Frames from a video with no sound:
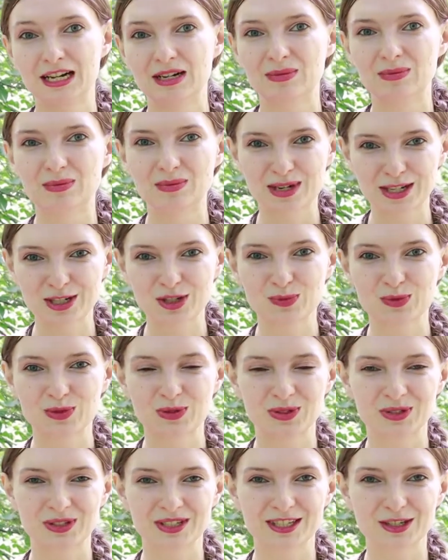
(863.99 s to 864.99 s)
much
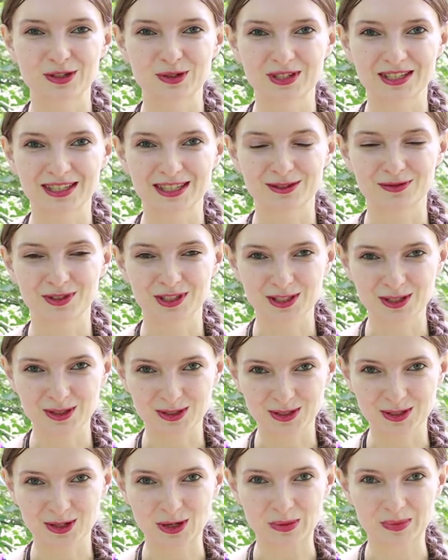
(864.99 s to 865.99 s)
more interesting
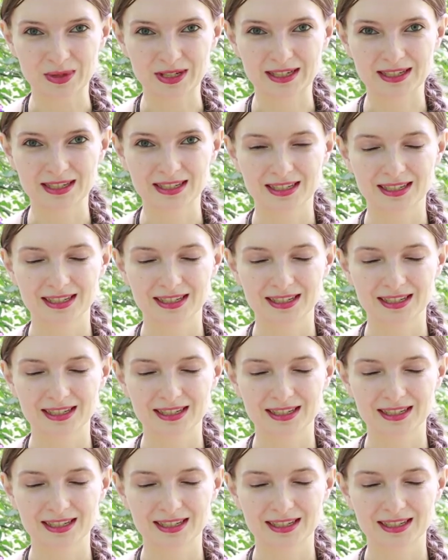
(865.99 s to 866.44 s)
videos coming.